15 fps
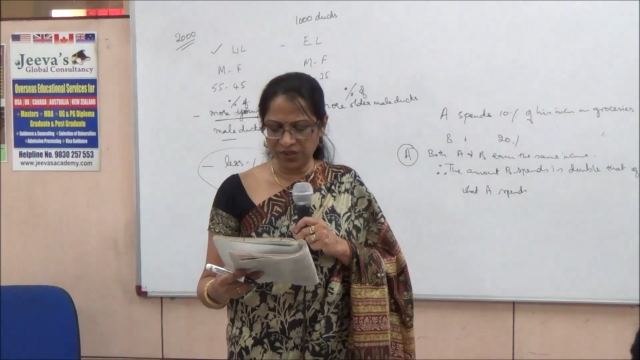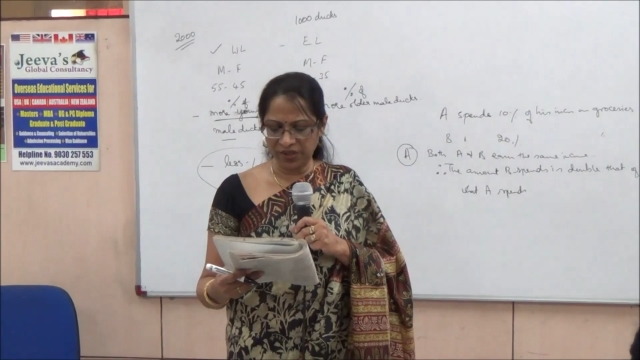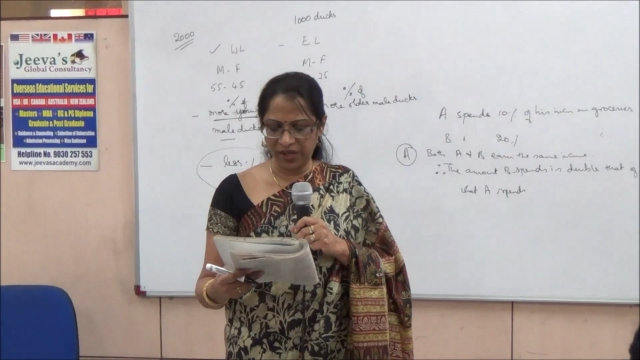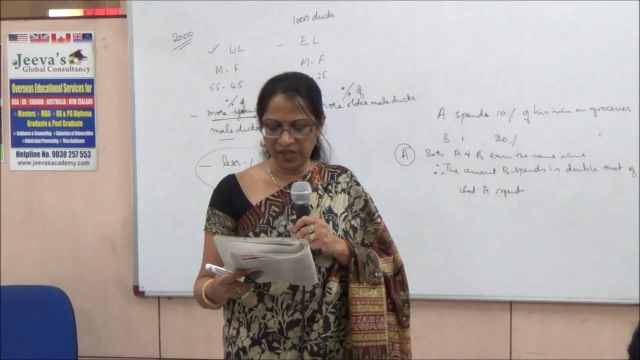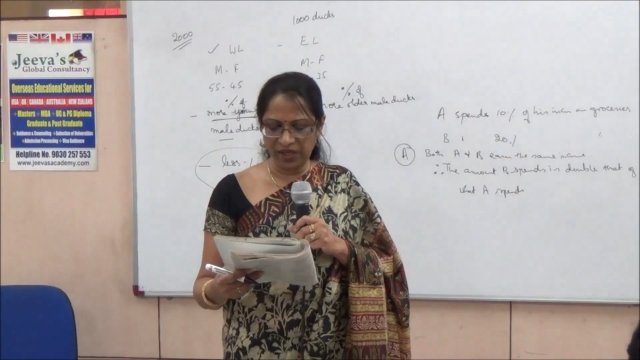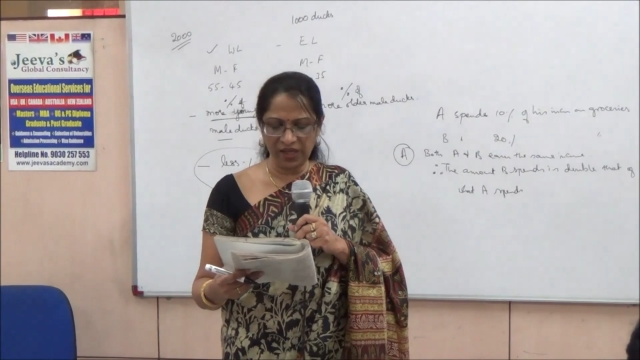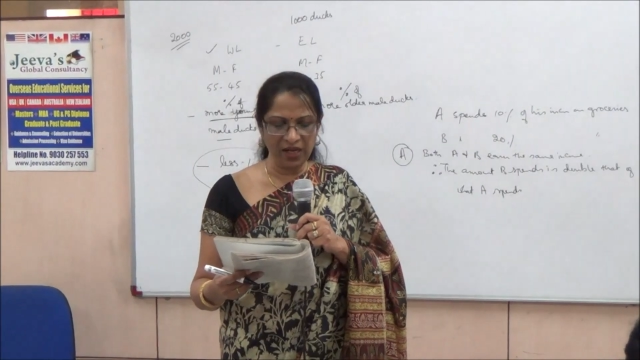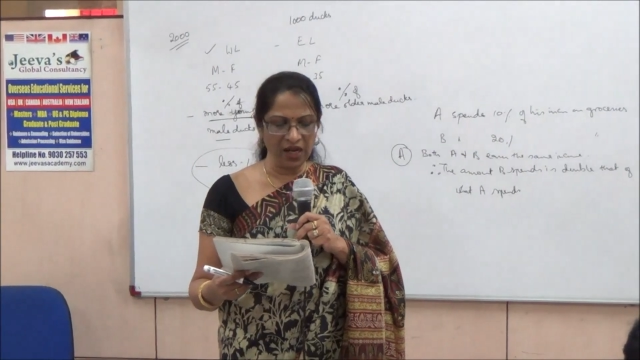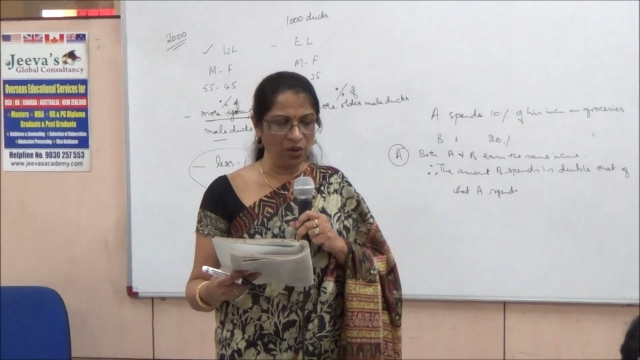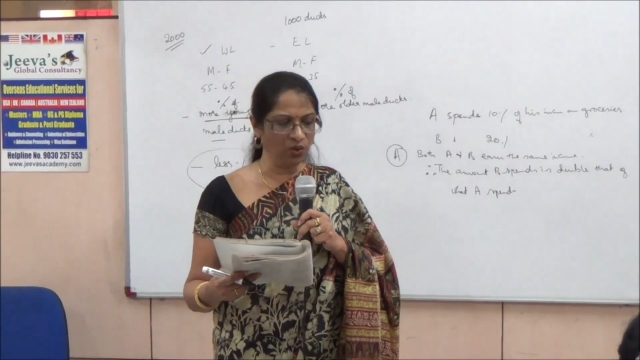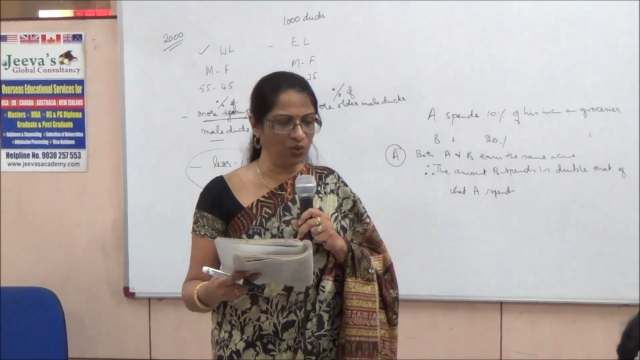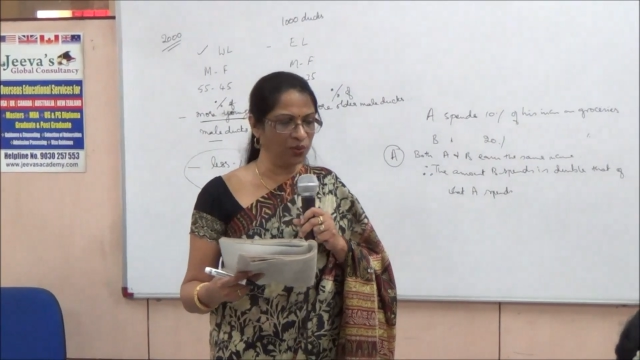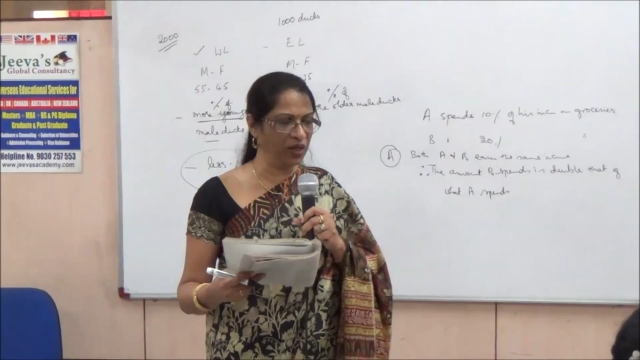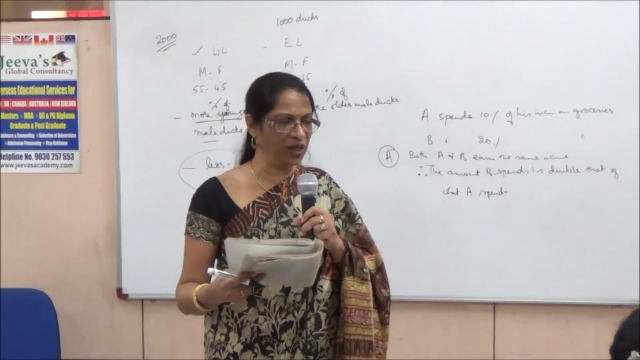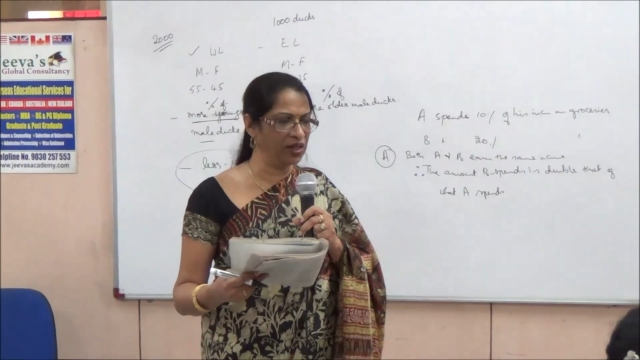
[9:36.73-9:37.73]
greatly
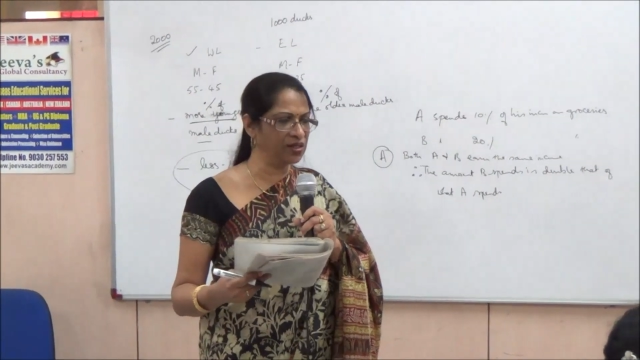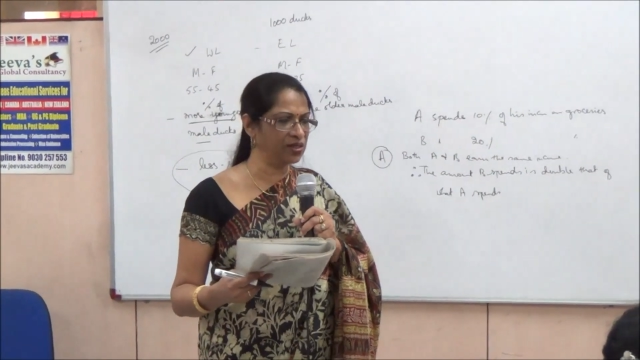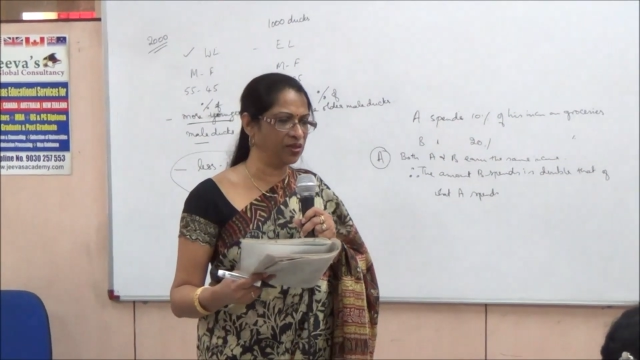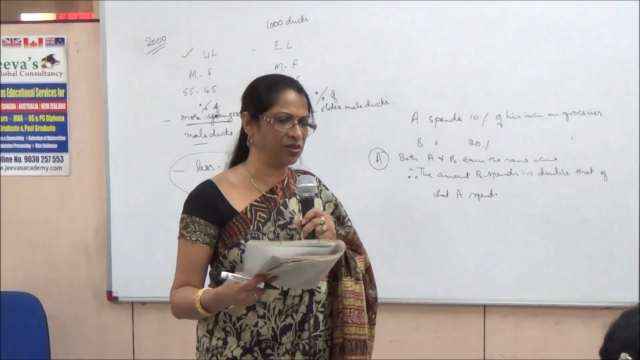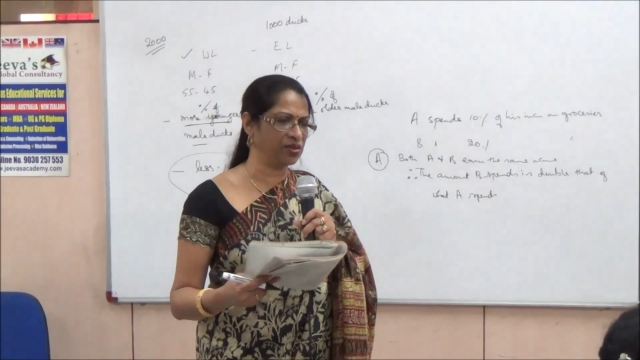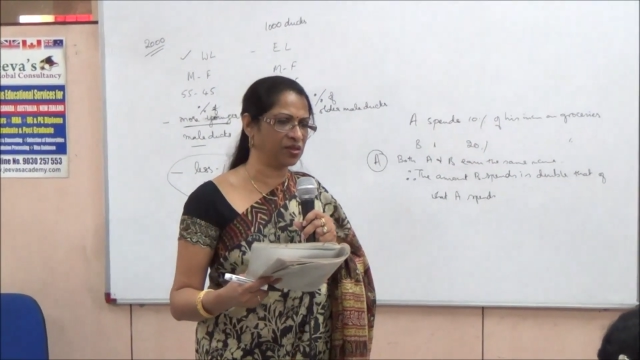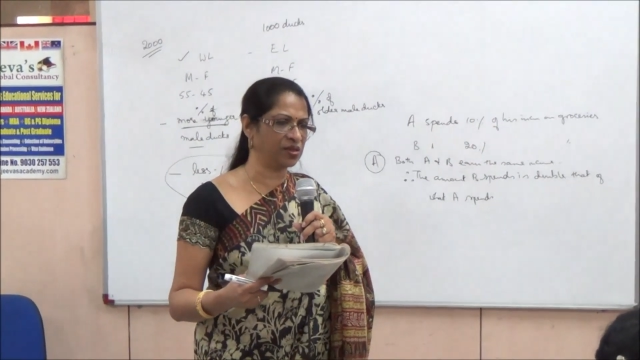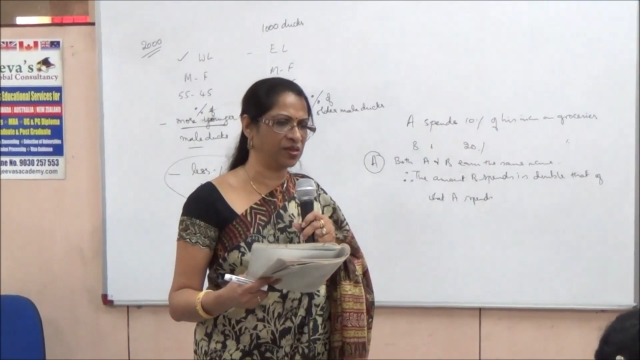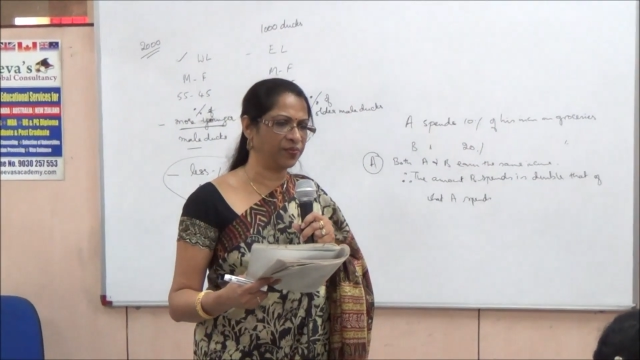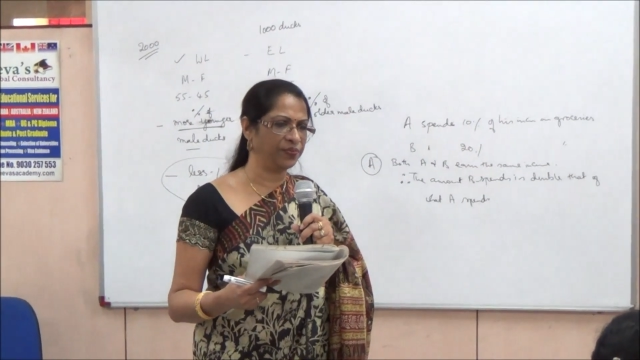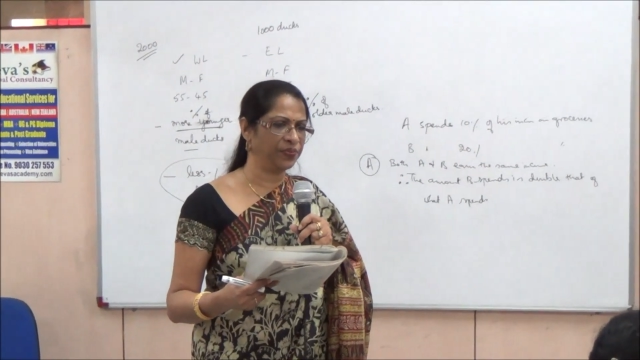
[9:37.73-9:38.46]
outweigh its risks.